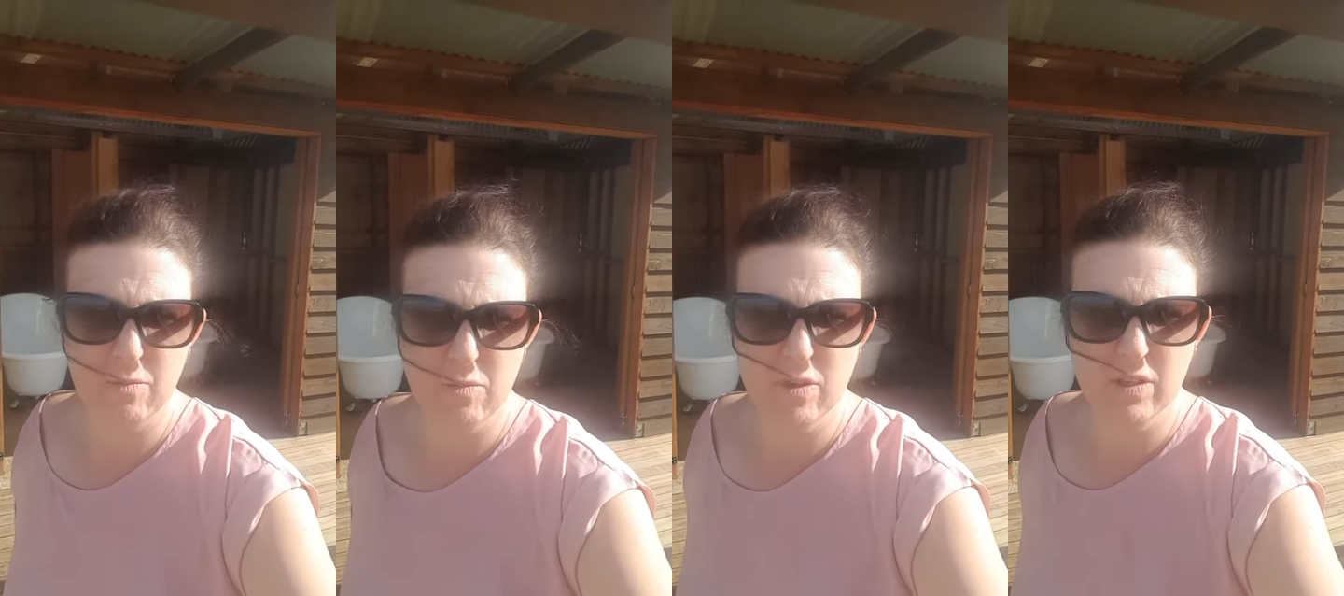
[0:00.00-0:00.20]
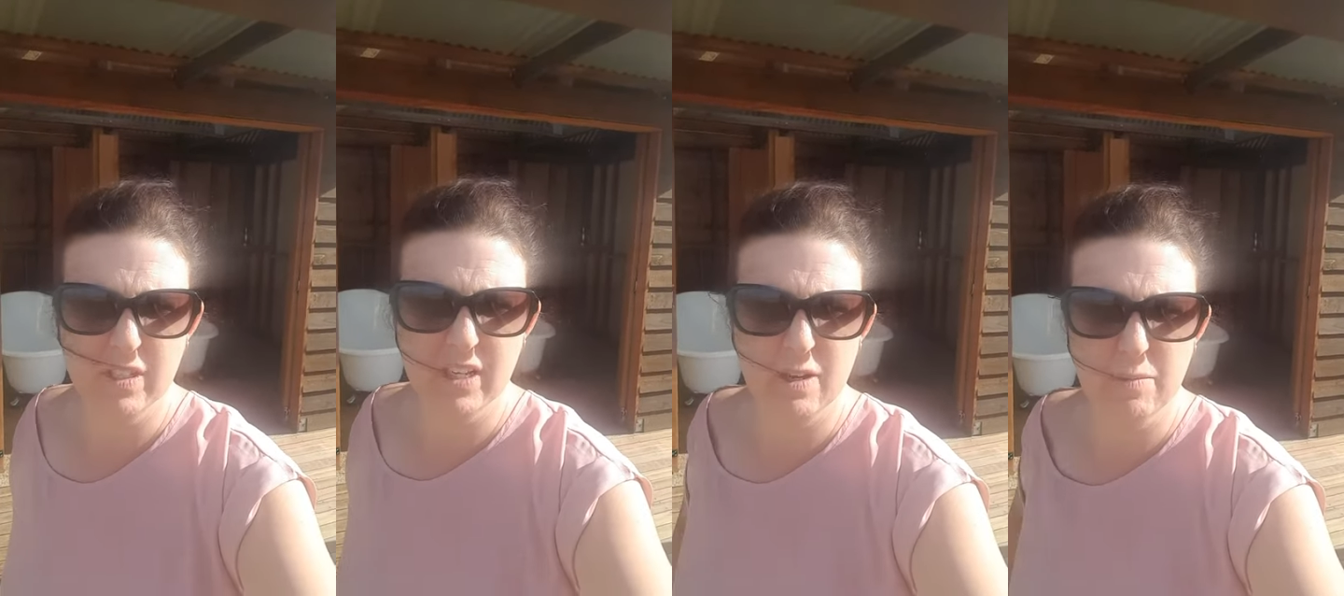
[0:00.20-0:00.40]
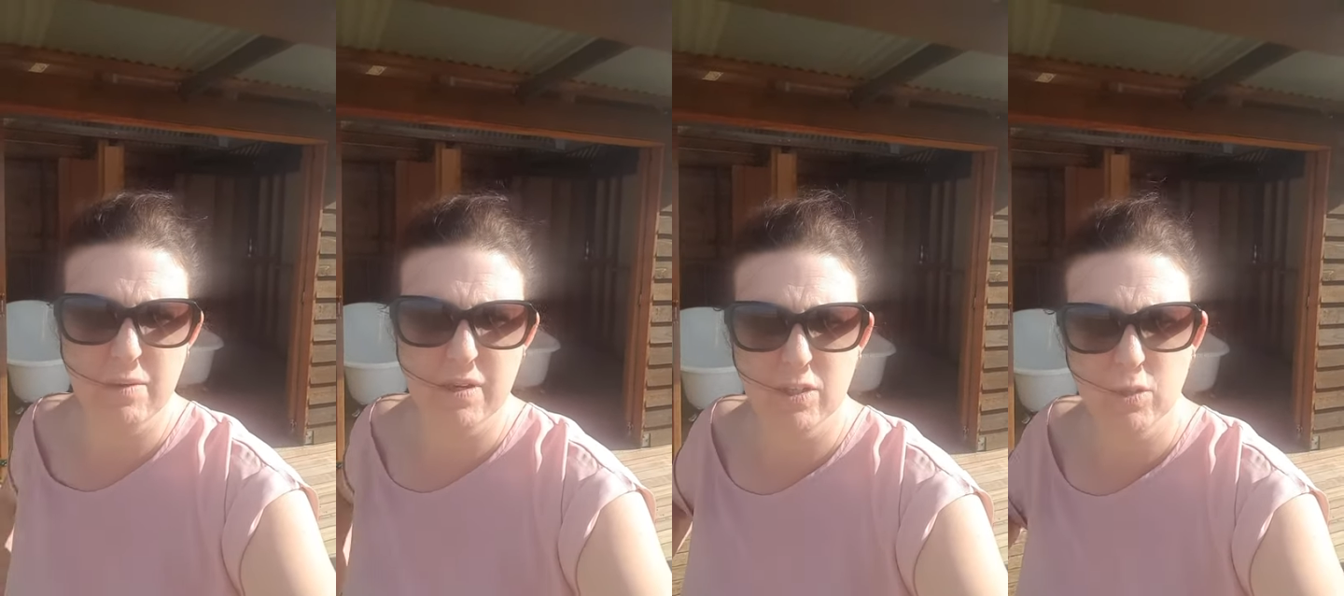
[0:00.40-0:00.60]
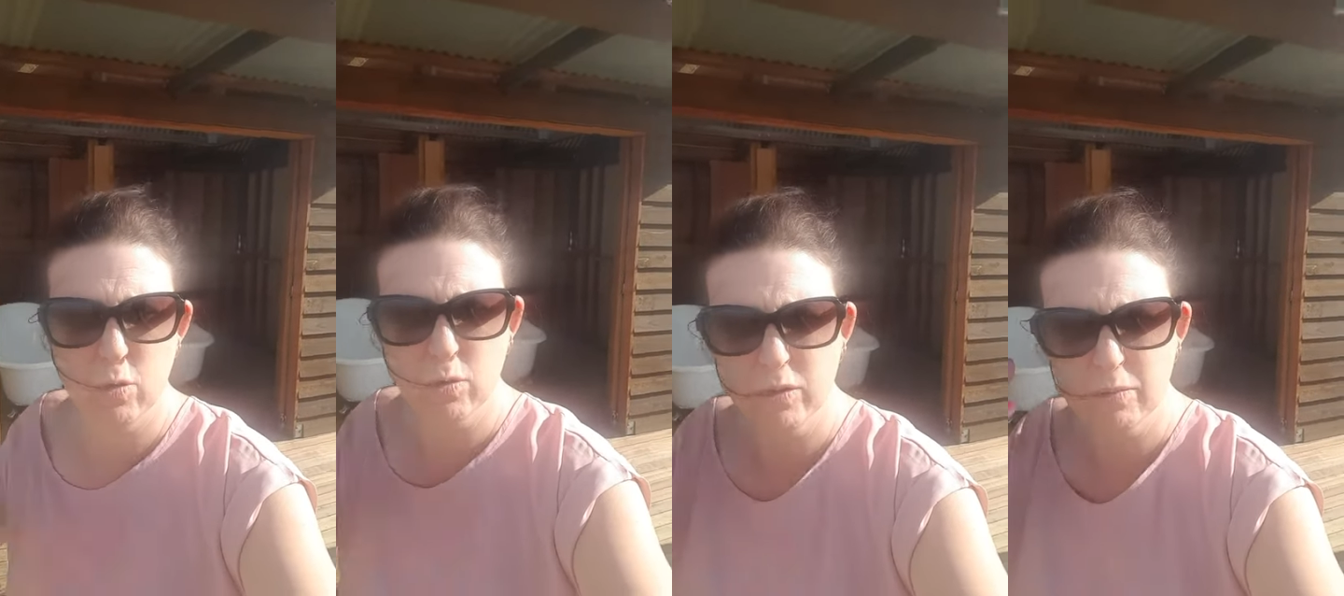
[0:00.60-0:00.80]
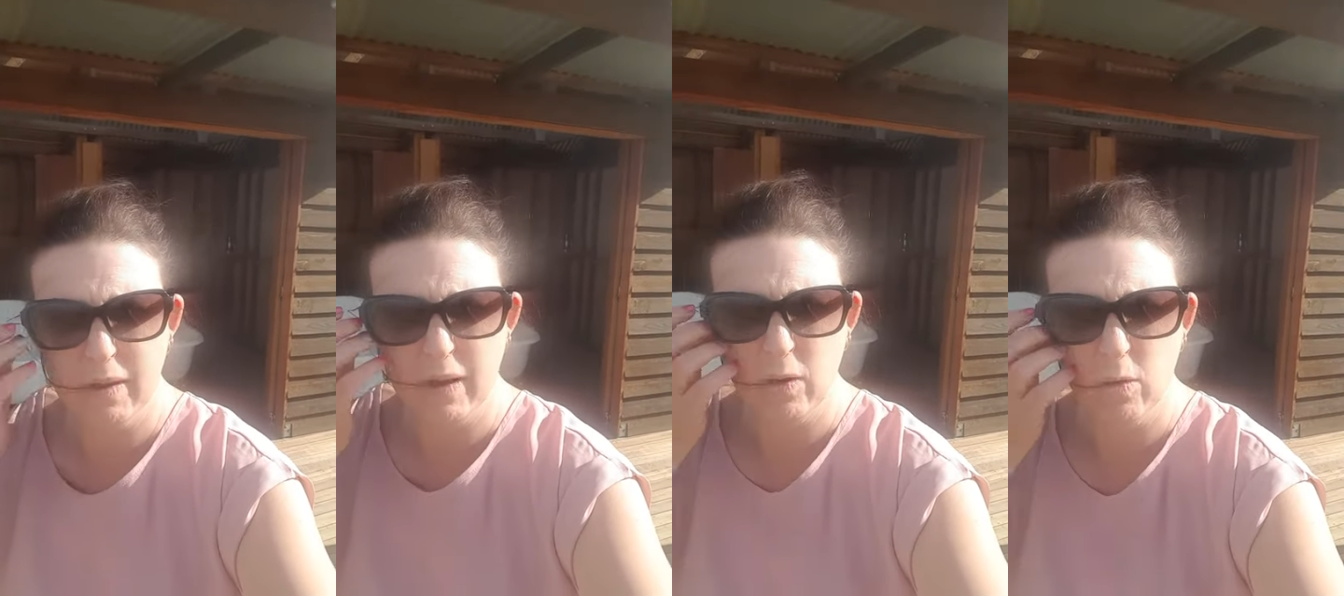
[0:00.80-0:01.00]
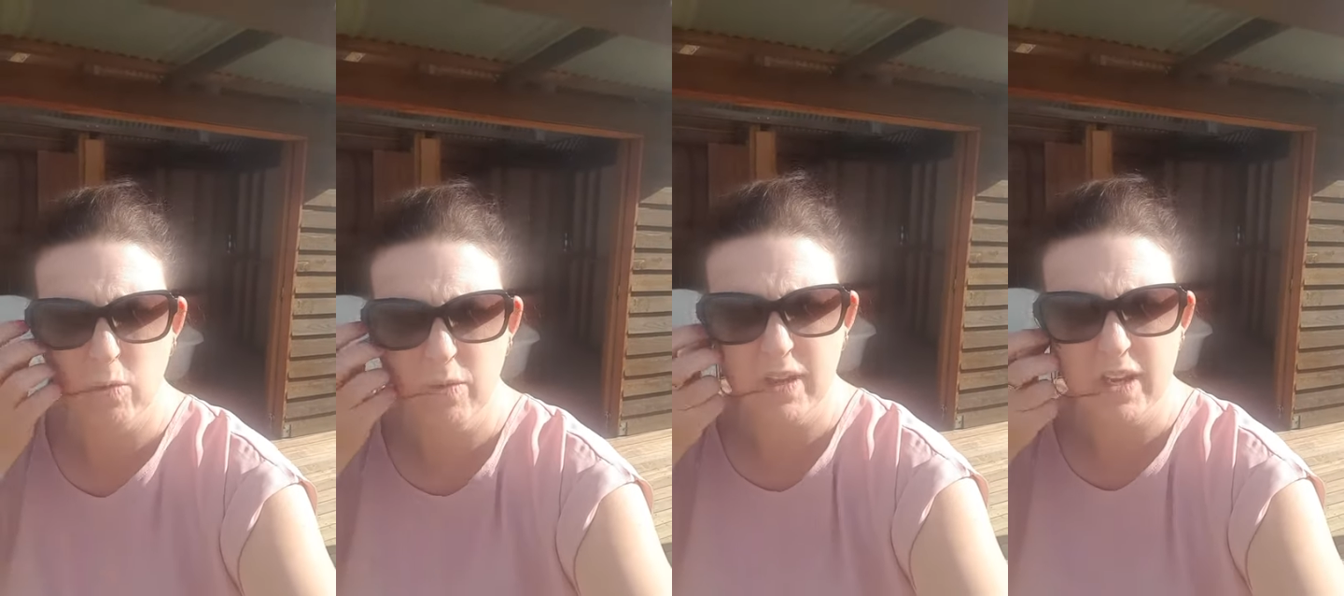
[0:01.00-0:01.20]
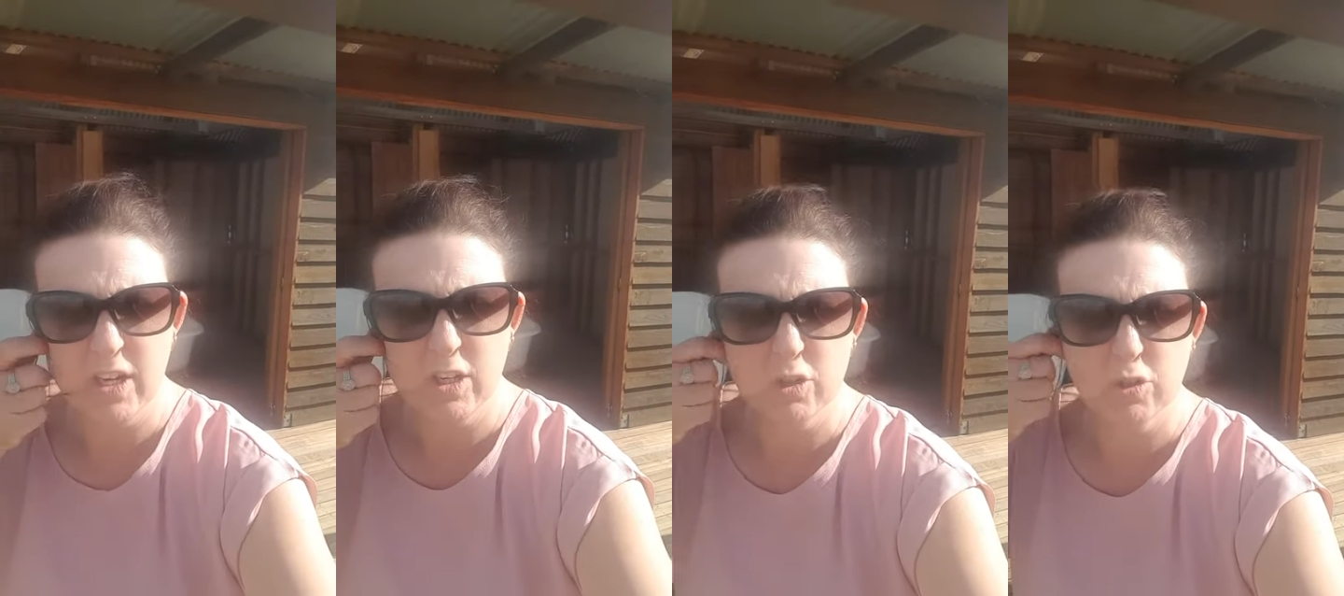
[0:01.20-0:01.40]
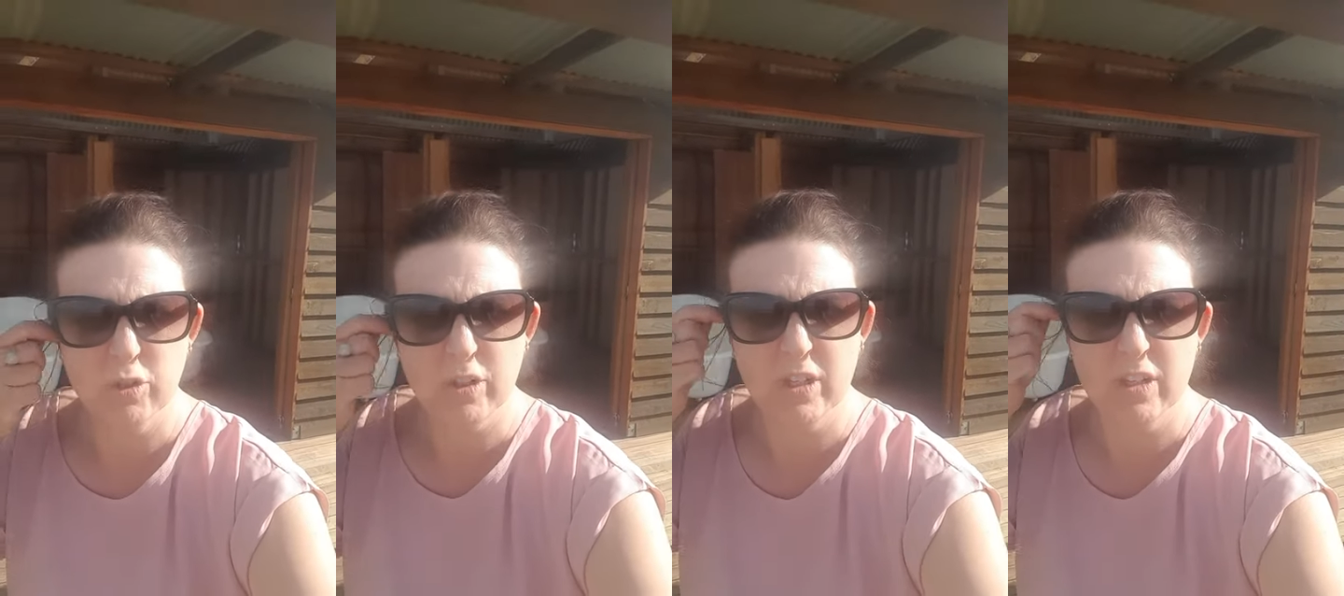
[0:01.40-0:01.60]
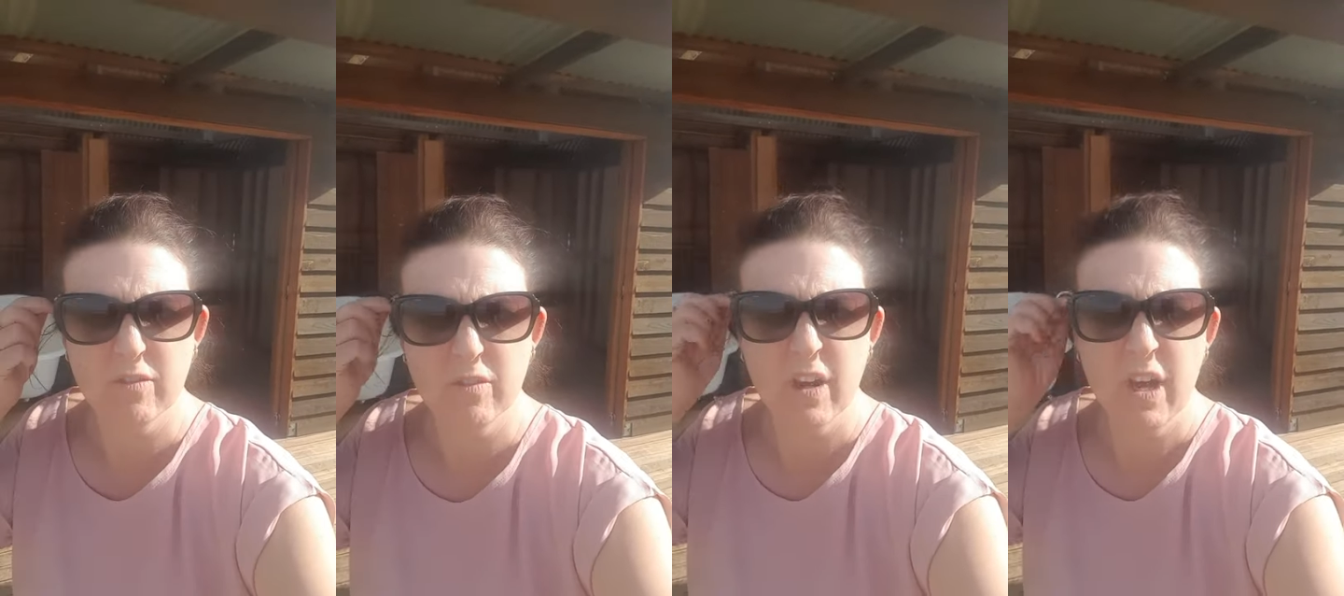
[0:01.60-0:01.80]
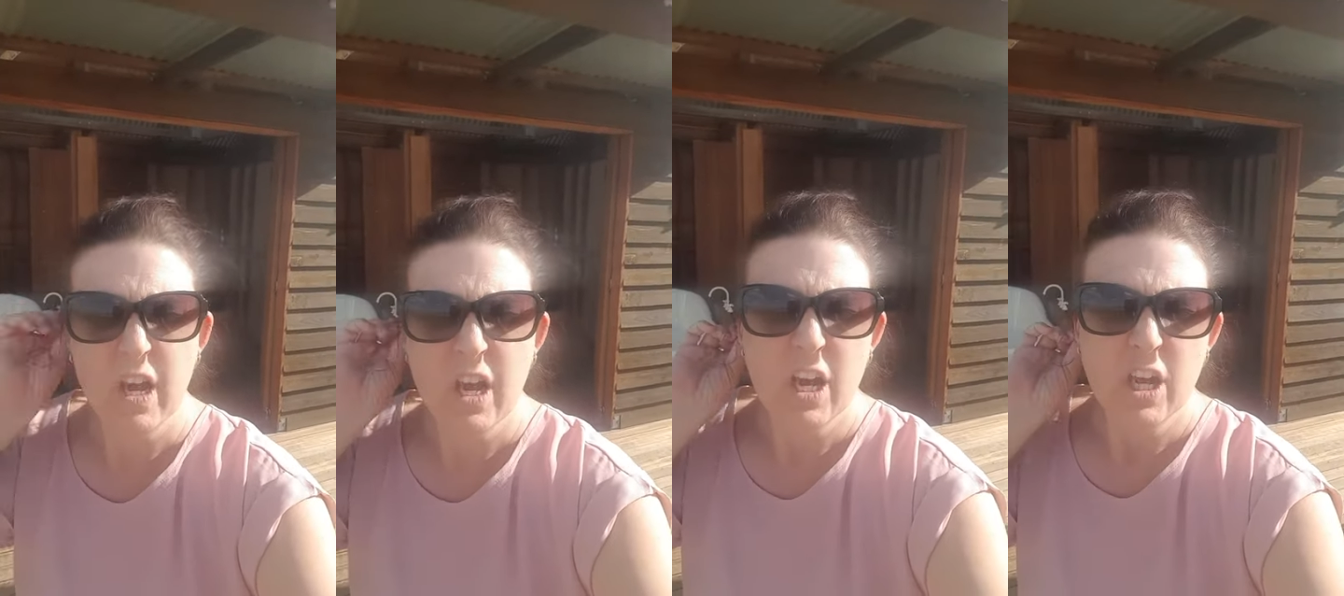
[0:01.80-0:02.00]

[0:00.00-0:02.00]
museum and it talked about all the history of